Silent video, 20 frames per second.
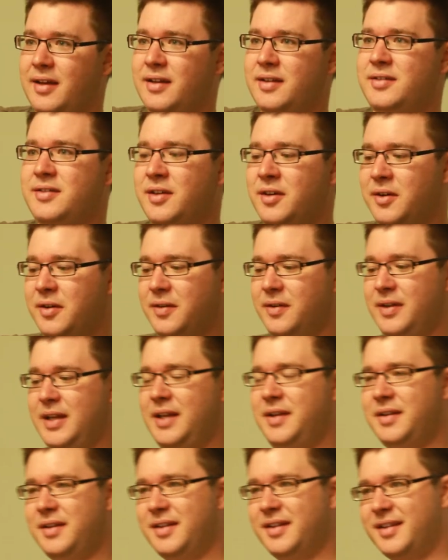So
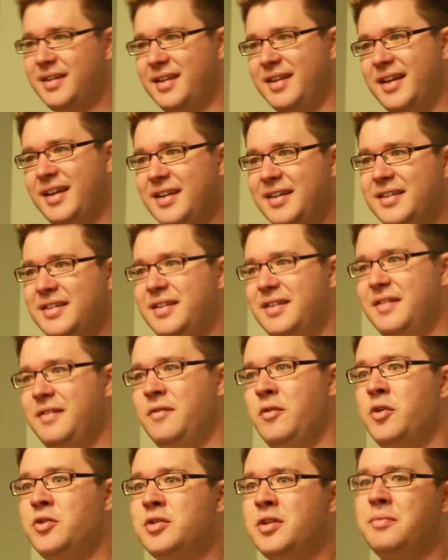
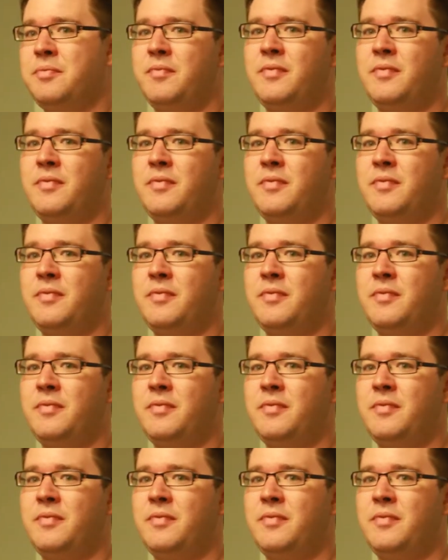those are the,